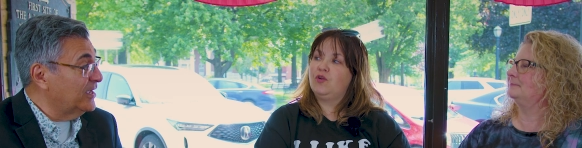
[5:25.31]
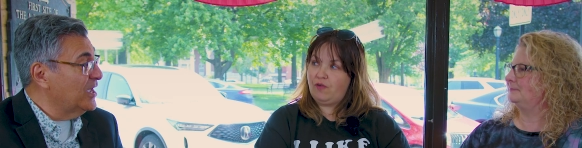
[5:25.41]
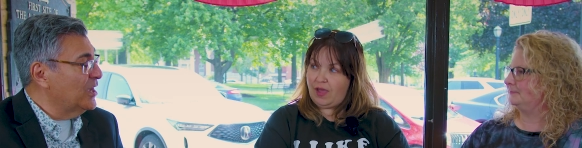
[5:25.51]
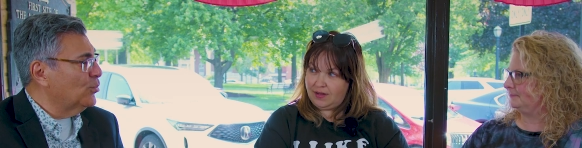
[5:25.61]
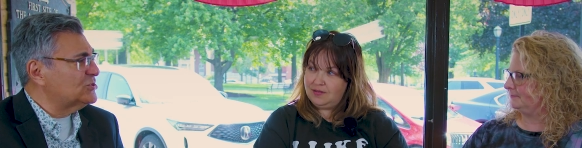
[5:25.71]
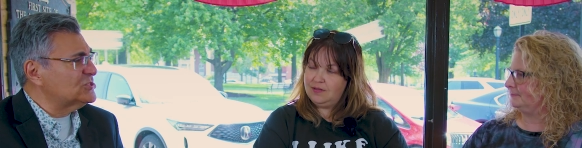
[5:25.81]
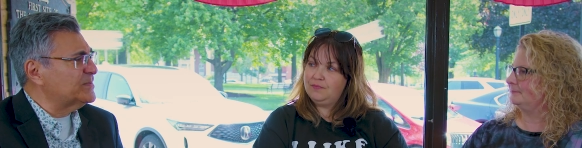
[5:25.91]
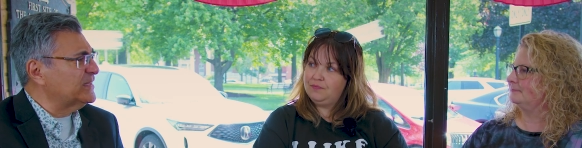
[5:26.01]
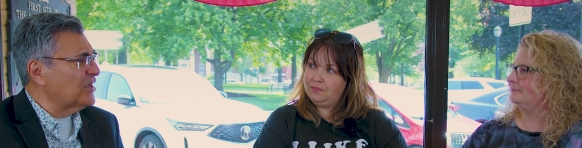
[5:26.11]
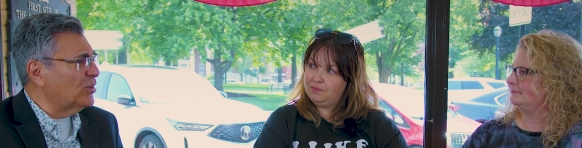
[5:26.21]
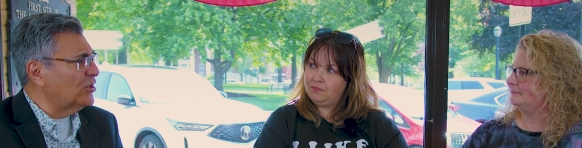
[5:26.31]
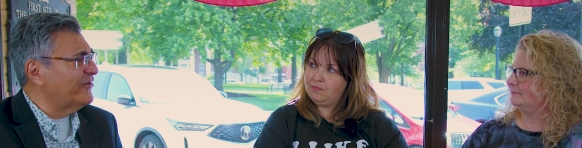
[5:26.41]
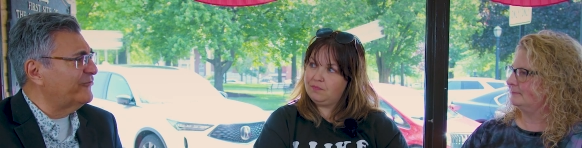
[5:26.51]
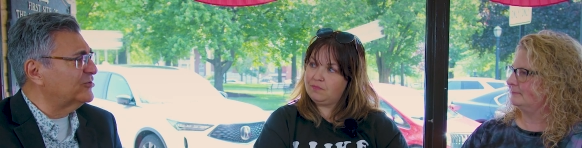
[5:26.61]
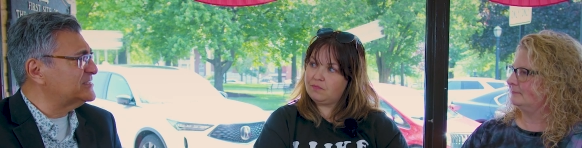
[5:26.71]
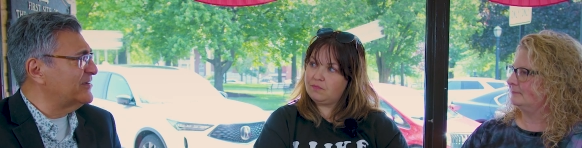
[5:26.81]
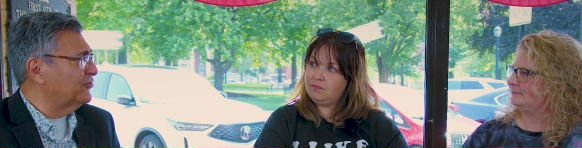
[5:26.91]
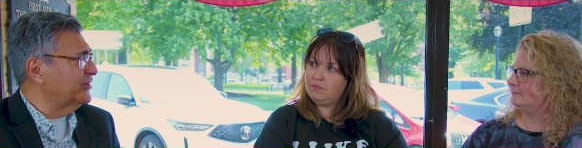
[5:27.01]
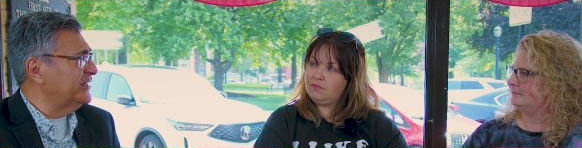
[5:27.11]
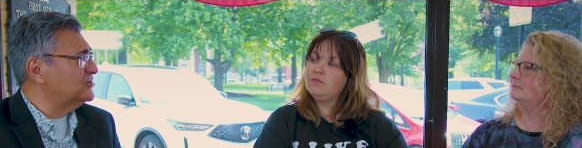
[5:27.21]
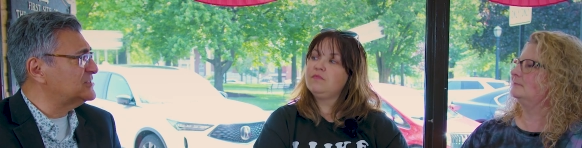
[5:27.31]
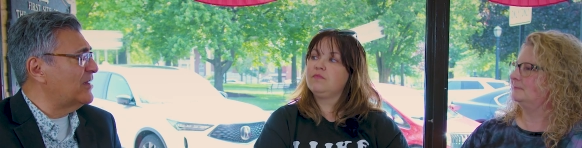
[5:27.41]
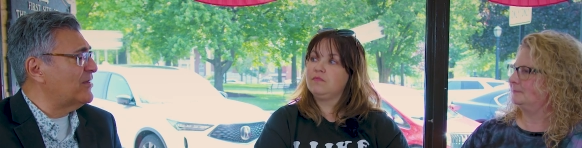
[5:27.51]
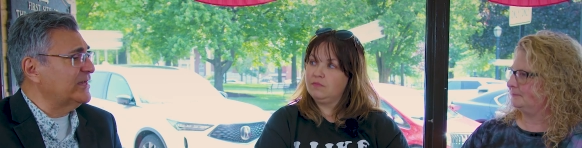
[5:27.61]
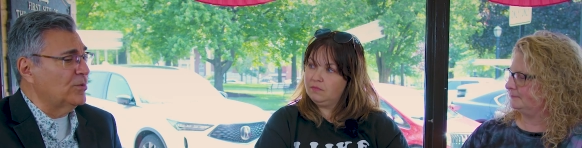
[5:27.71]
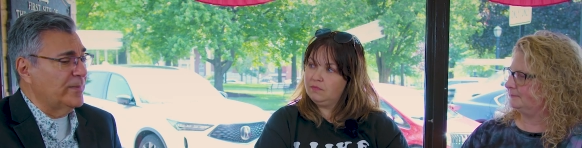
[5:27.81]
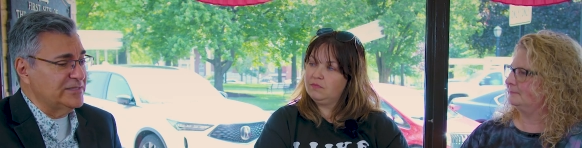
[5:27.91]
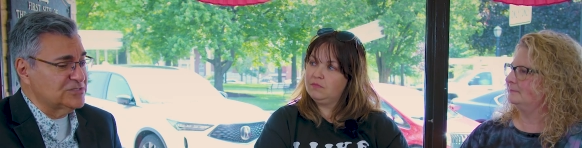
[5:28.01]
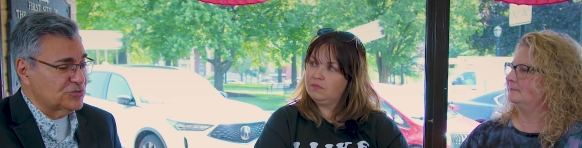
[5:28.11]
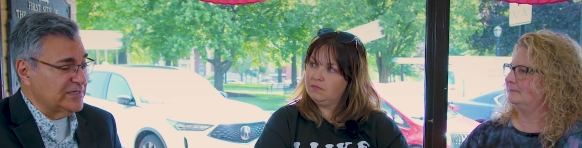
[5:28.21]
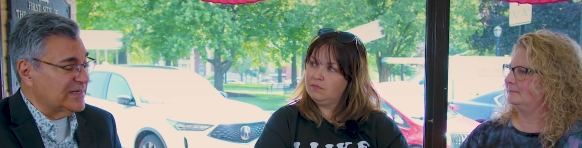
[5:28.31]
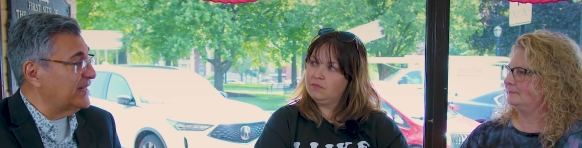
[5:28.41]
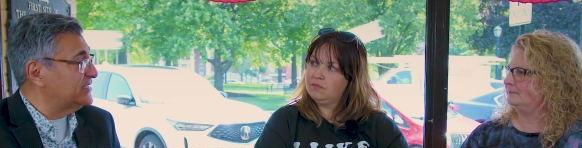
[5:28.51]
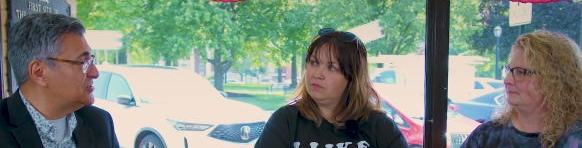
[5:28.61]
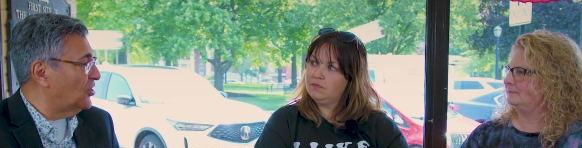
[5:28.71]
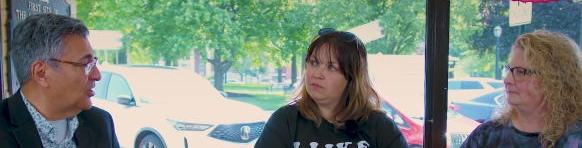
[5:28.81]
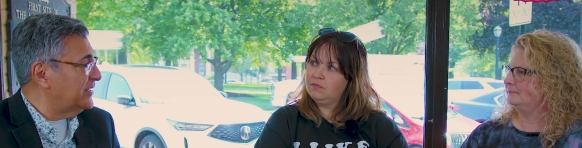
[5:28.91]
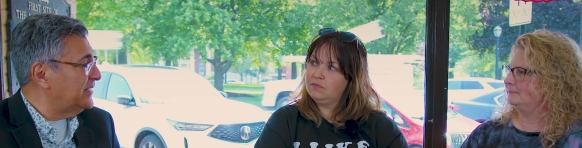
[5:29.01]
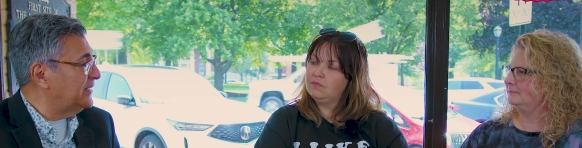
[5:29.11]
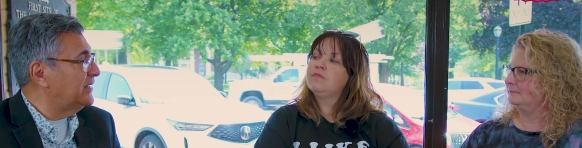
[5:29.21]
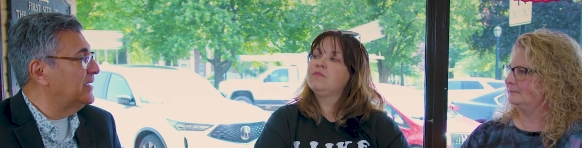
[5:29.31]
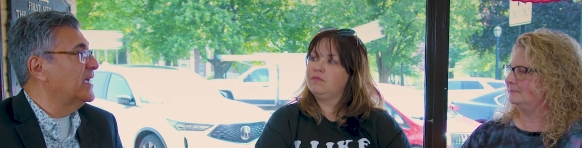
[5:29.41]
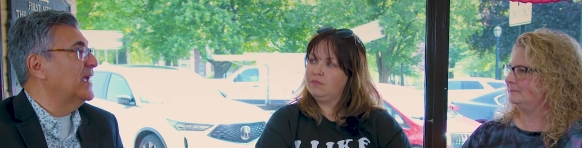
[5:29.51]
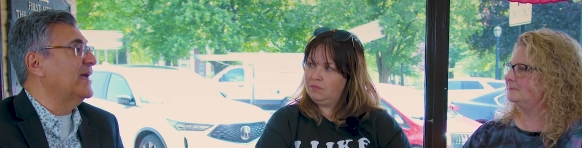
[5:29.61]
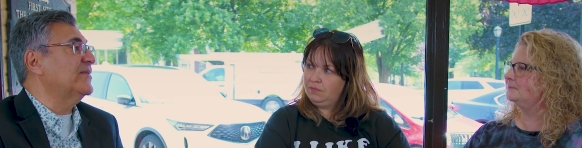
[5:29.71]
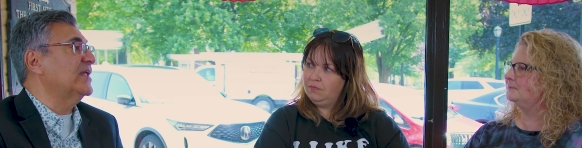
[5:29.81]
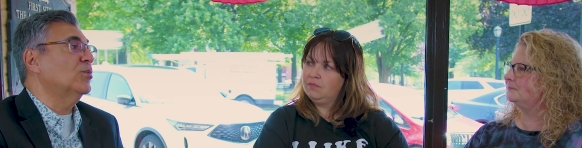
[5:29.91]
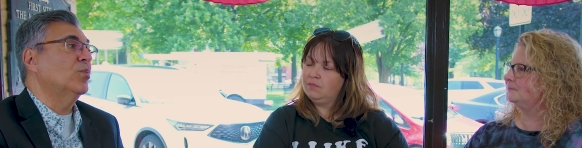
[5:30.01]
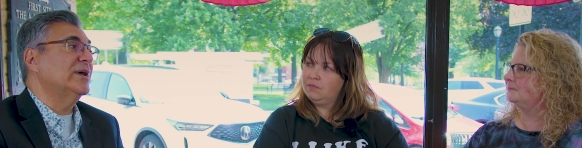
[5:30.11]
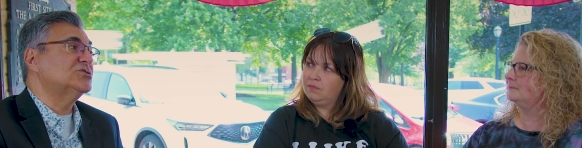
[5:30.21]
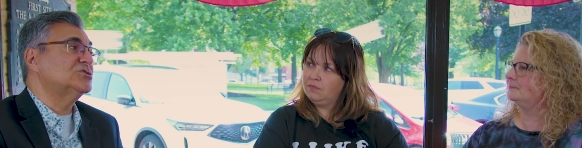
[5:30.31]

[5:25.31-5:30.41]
Speaker 1: Correct. Which has been going on for several years now. I know Main Street kind of started it, mm-hmm. and then it went